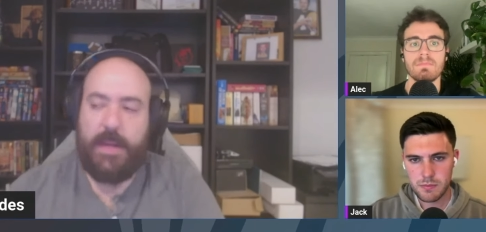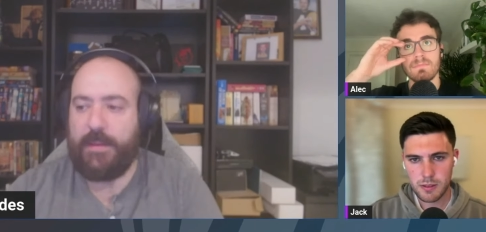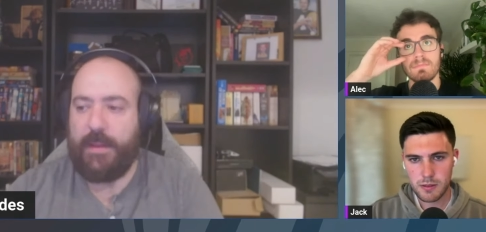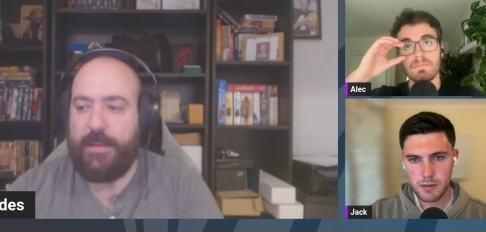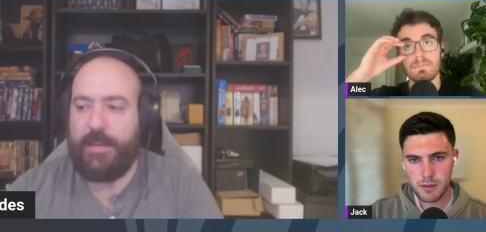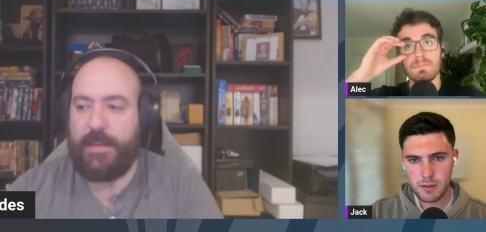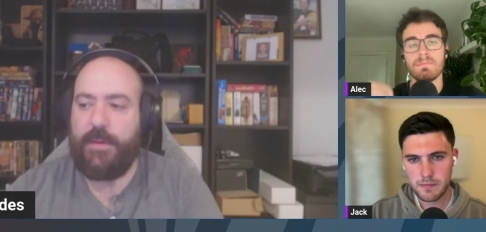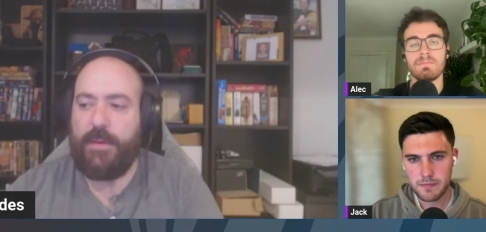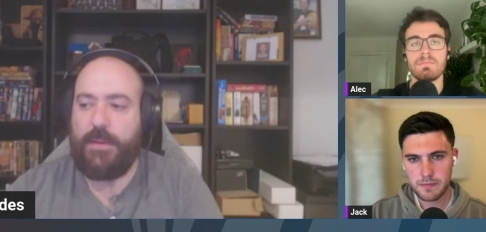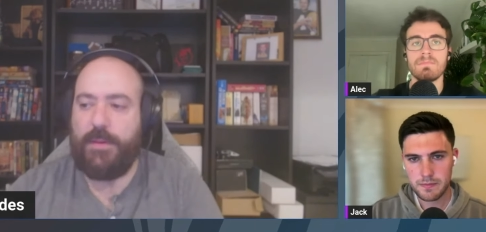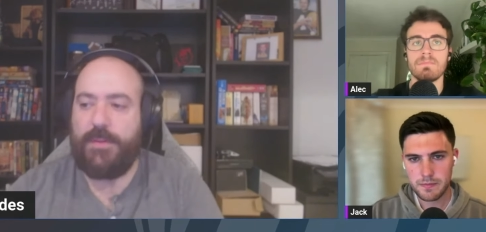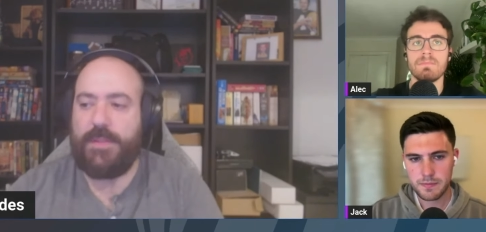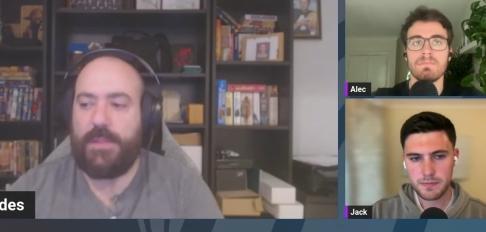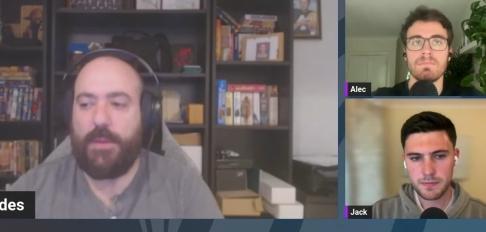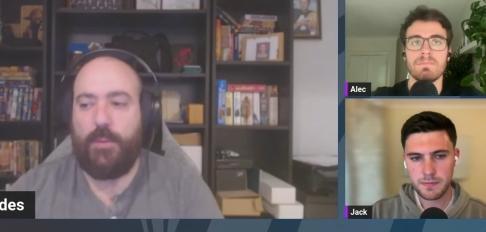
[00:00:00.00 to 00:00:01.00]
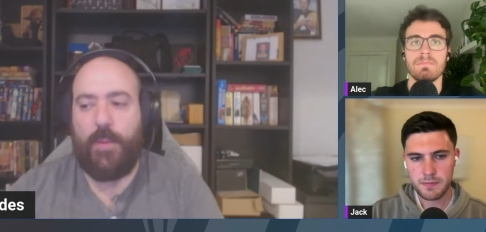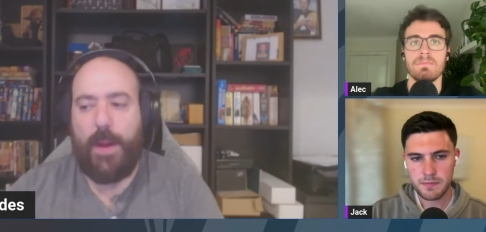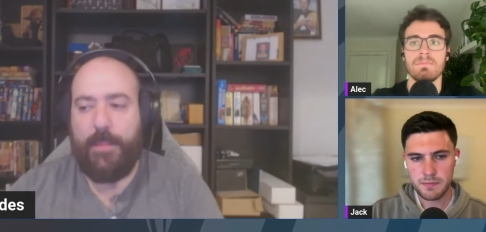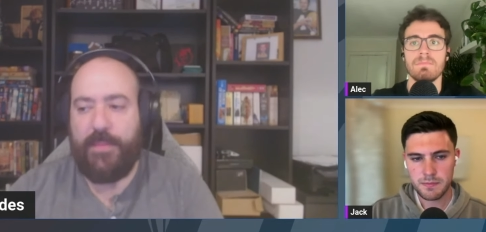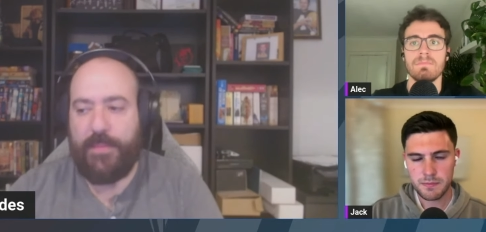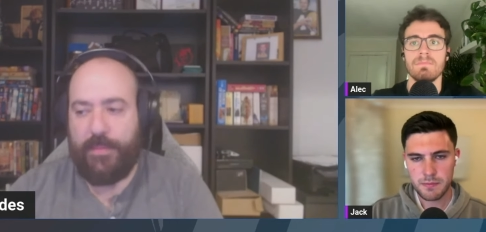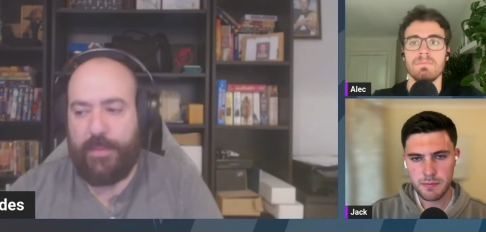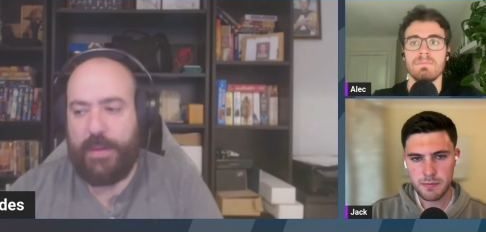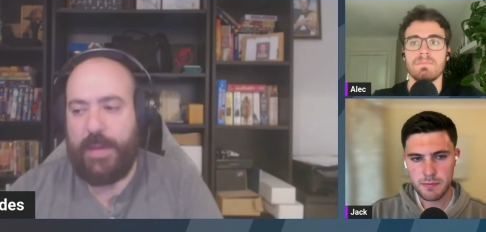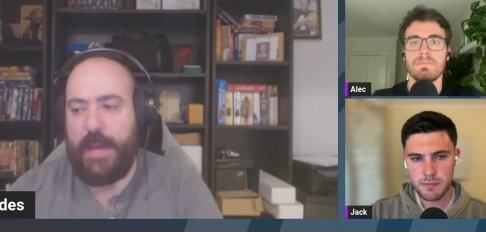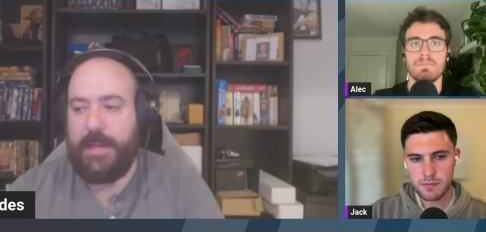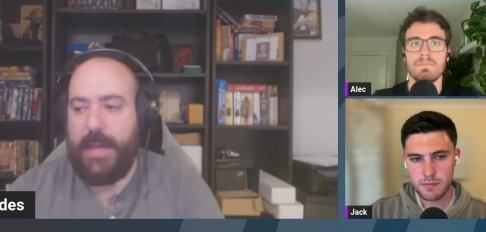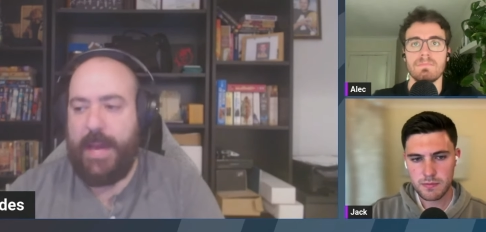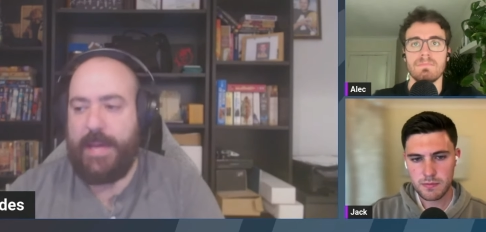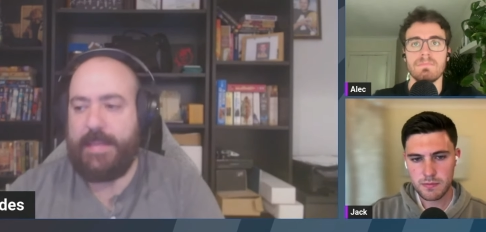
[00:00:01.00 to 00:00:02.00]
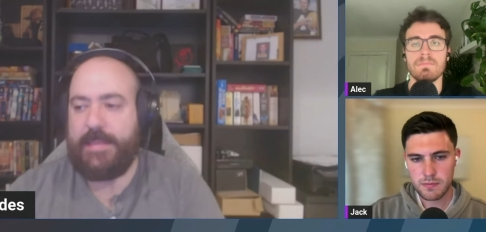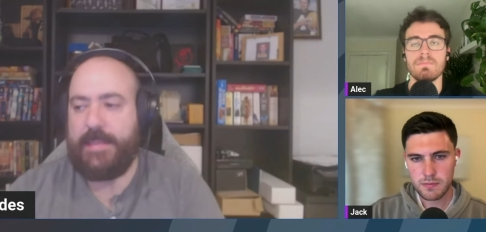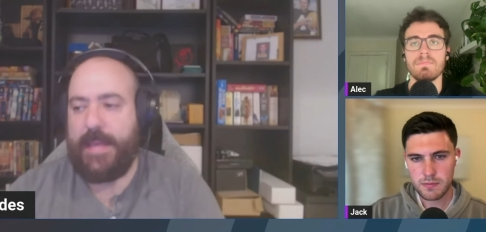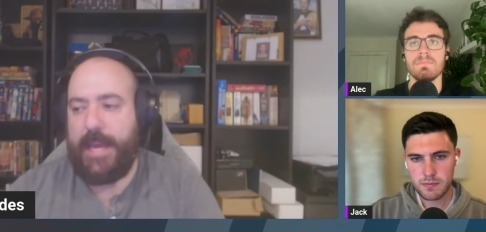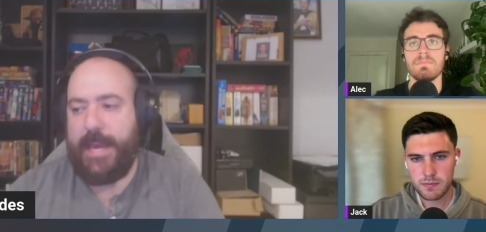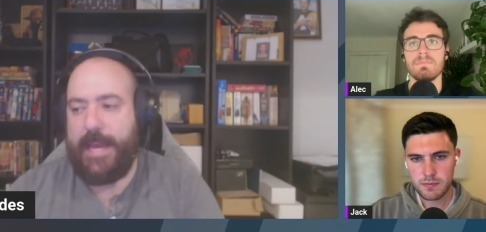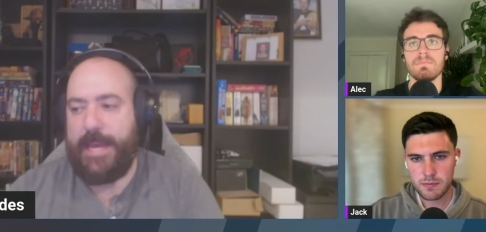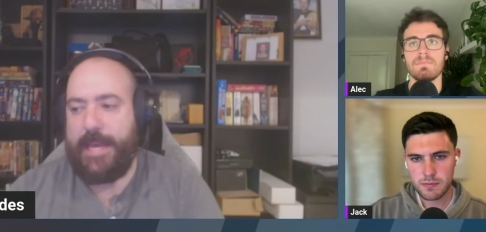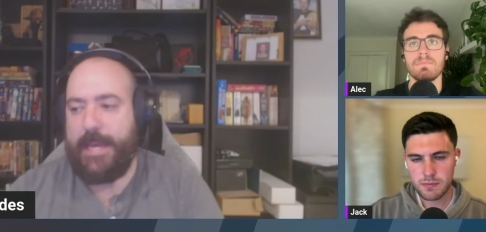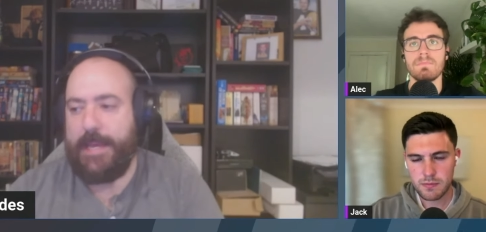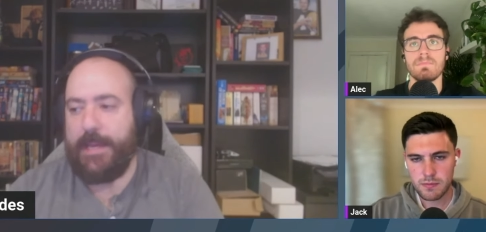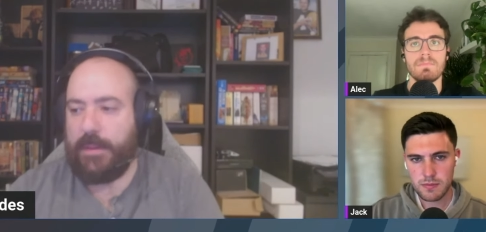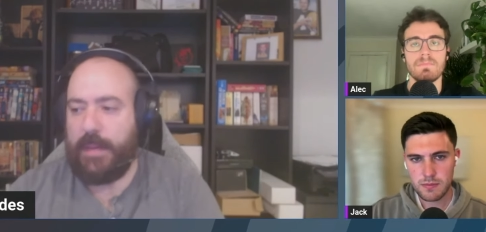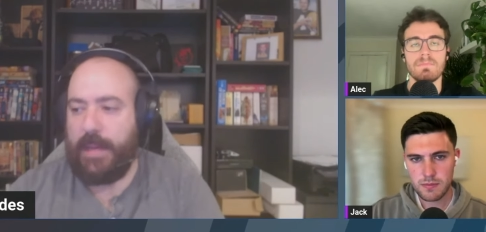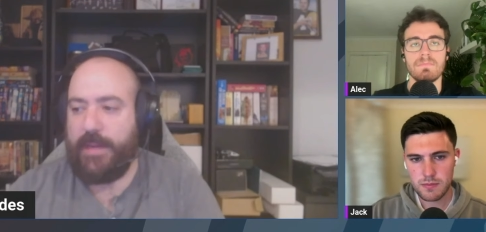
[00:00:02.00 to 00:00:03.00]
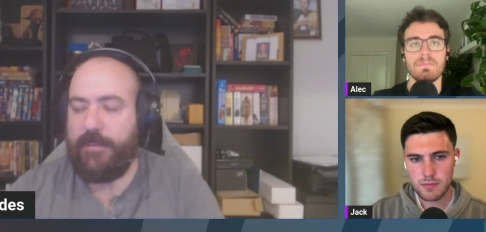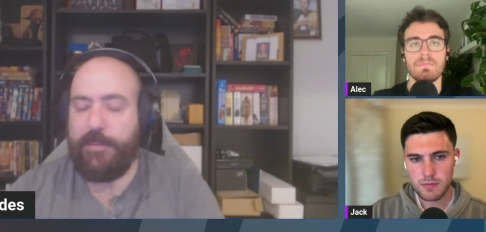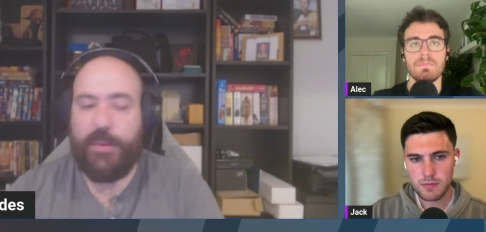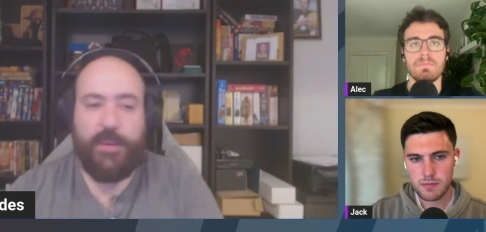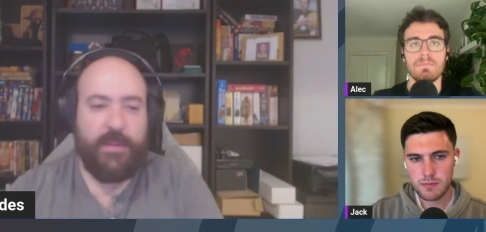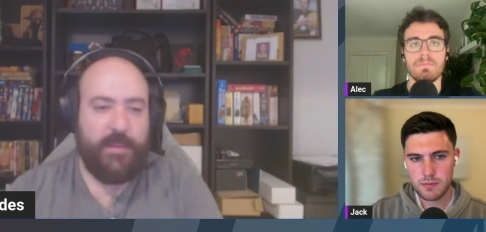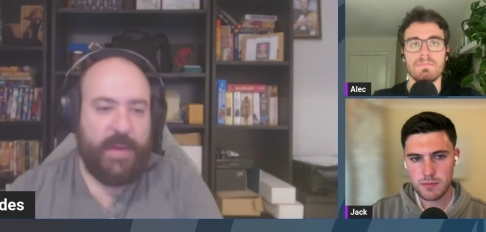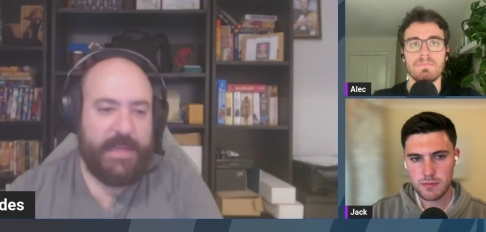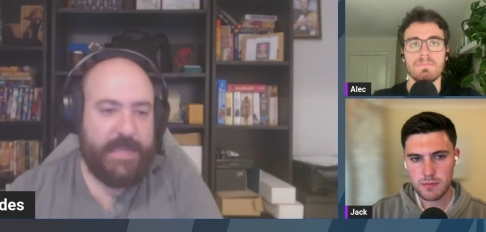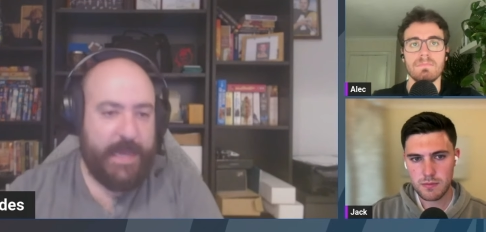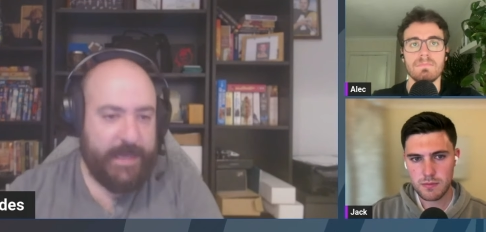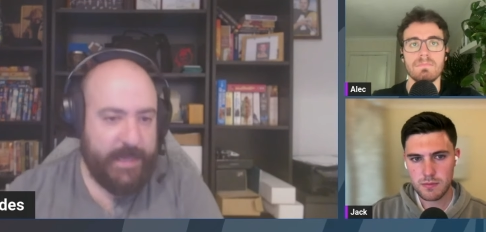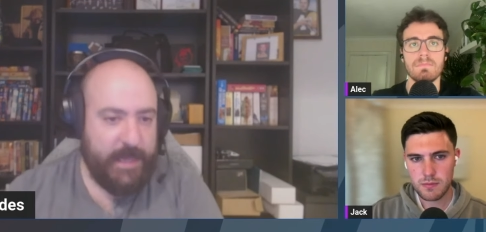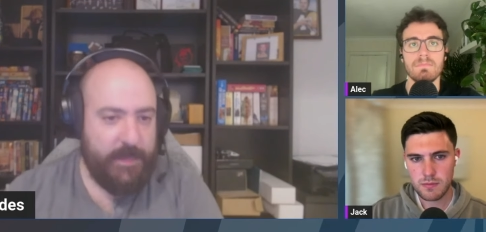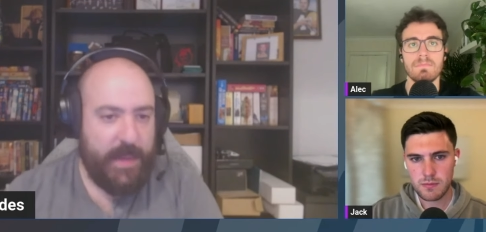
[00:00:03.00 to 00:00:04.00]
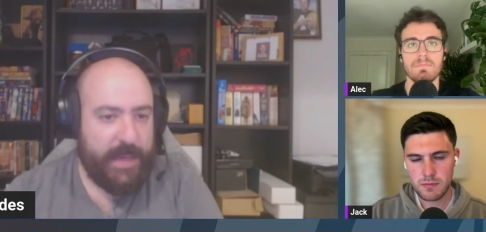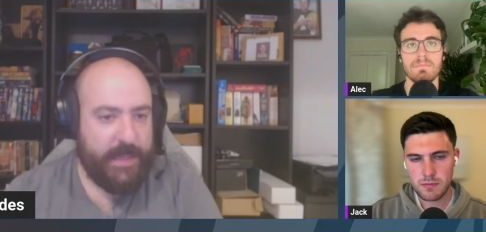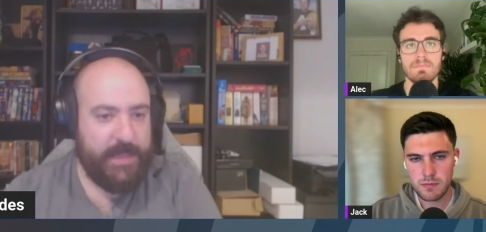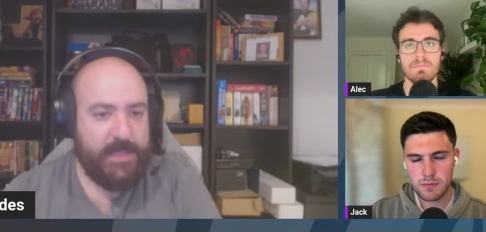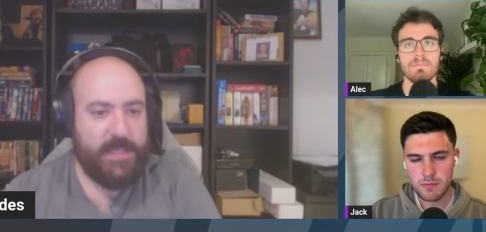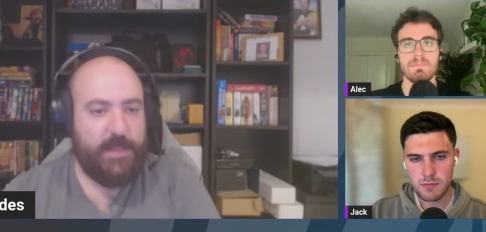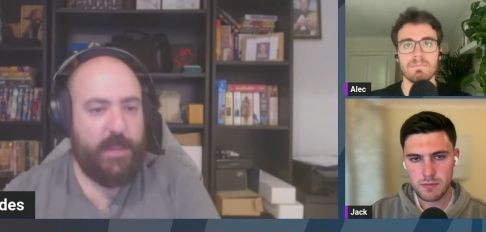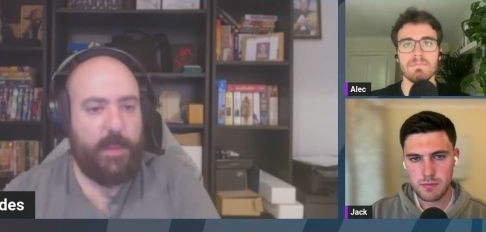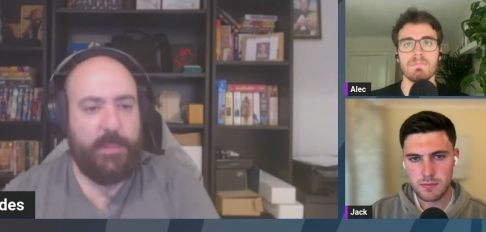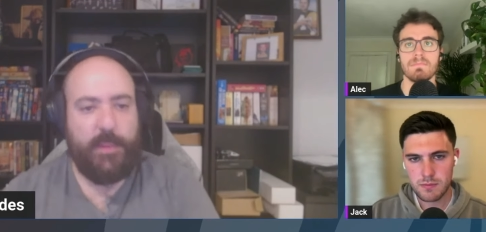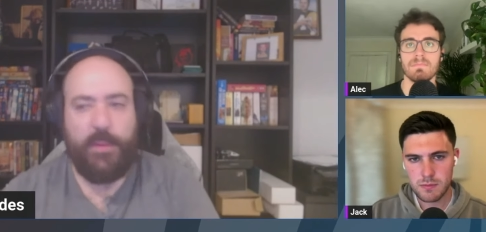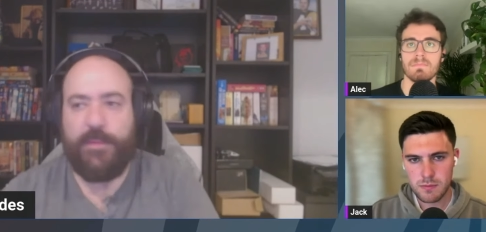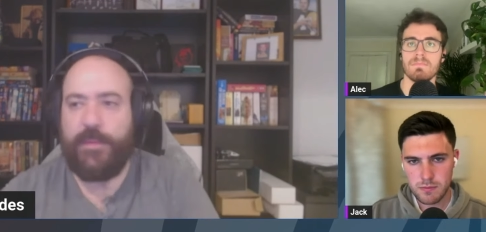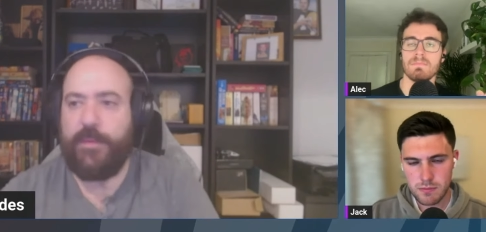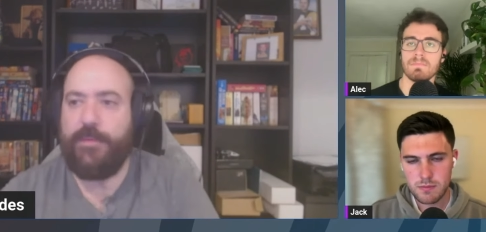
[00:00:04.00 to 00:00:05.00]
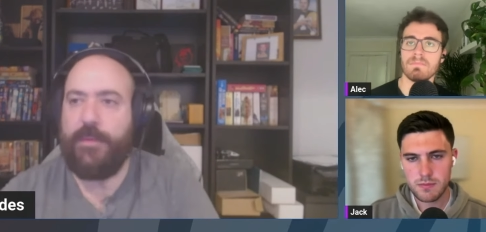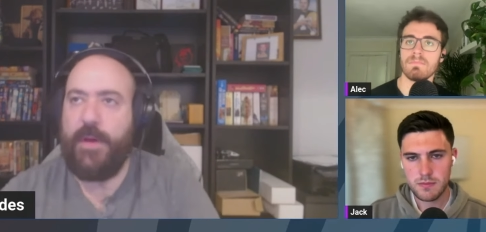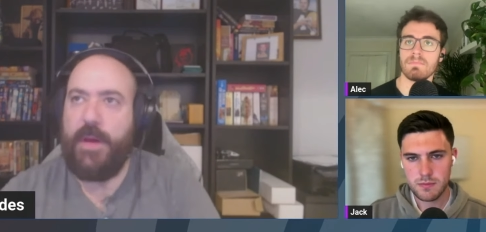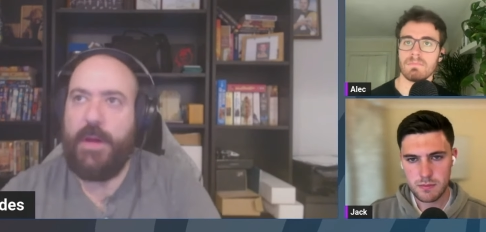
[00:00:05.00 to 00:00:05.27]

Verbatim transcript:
Speaker 1: i think using web3 as a kind of proof of identity mechanism or proof of